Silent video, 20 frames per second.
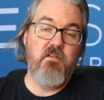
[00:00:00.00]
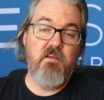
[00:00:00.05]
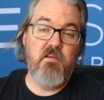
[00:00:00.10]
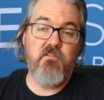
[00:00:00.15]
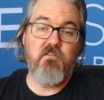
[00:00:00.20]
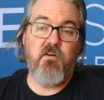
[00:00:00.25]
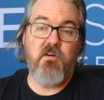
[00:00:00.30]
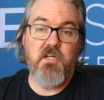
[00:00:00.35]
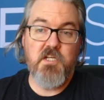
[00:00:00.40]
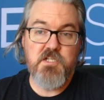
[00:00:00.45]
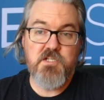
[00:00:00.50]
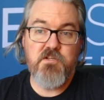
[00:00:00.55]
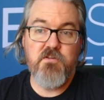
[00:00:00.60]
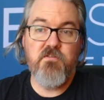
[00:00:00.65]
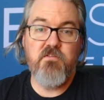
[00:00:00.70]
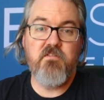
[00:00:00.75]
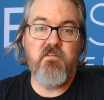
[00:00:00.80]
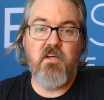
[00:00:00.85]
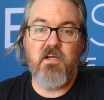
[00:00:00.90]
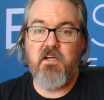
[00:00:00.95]
These are
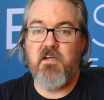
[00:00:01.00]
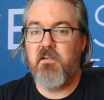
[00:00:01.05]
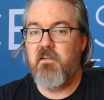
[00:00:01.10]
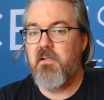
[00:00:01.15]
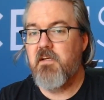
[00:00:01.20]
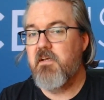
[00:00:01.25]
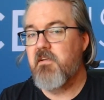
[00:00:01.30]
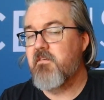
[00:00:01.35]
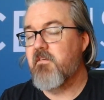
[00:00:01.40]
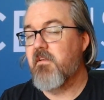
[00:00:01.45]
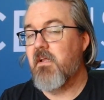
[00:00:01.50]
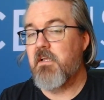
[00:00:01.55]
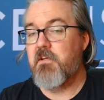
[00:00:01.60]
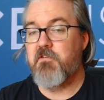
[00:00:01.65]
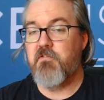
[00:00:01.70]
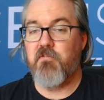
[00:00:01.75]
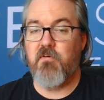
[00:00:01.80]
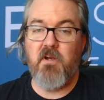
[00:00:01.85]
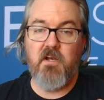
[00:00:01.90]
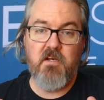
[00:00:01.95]
issues that can lead to that
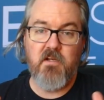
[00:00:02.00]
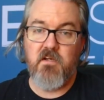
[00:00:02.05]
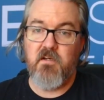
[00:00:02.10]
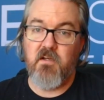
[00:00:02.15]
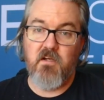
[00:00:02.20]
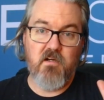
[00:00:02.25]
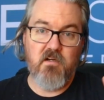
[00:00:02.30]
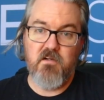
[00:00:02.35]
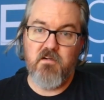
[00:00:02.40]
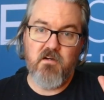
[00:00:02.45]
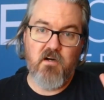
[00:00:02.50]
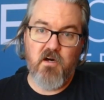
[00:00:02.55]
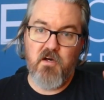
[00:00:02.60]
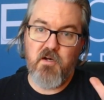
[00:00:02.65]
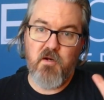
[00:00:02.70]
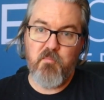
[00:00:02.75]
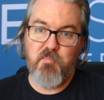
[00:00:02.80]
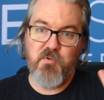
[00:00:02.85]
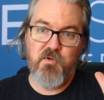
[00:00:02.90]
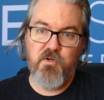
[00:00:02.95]
dreaded,
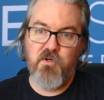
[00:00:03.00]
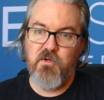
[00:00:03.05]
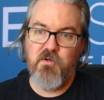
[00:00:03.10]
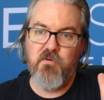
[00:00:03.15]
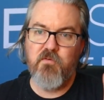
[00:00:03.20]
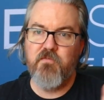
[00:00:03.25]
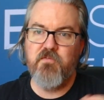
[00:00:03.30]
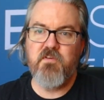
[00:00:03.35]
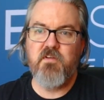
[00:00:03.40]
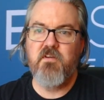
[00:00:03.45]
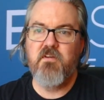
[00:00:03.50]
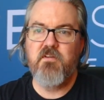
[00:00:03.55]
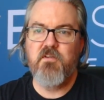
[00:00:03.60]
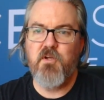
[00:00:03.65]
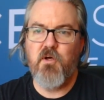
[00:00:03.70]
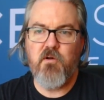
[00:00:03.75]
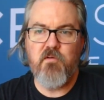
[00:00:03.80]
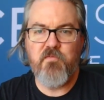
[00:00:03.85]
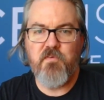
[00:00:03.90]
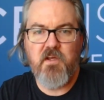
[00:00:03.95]
unapproved
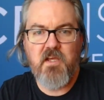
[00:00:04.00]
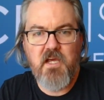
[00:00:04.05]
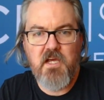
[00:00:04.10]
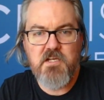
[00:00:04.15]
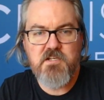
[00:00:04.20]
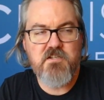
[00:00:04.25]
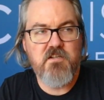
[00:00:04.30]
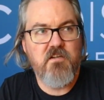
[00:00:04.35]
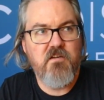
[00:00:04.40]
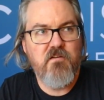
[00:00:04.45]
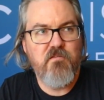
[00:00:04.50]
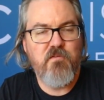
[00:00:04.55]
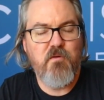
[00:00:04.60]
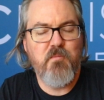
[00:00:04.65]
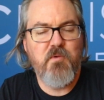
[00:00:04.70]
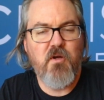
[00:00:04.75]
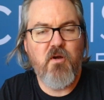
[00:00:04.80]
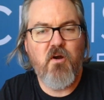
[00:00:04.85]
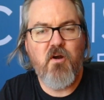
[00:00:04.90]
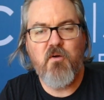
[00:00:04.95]
notification
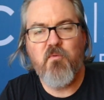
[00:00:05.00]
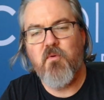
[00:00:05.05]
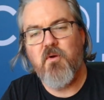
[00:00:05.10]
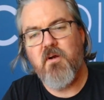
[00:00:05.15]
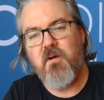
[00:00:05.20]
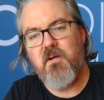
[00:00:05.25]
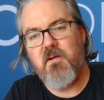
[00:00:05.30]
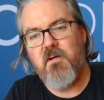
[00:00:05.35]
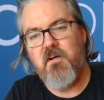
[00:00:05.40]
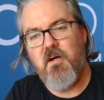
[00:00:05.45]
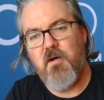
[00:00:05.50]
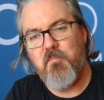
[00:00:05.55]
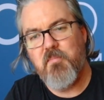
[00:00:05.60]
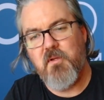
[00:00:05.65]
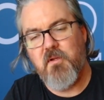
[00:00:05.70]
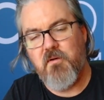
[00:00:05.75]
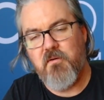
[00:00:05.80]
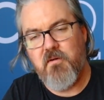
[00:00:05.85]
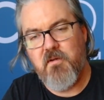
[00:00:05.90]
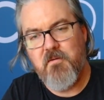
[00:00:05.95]
from your artwork
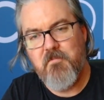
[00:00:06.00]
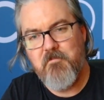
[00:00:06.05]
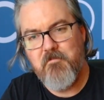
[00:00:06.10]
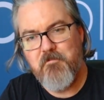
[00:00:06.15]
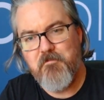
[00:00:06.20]
upload.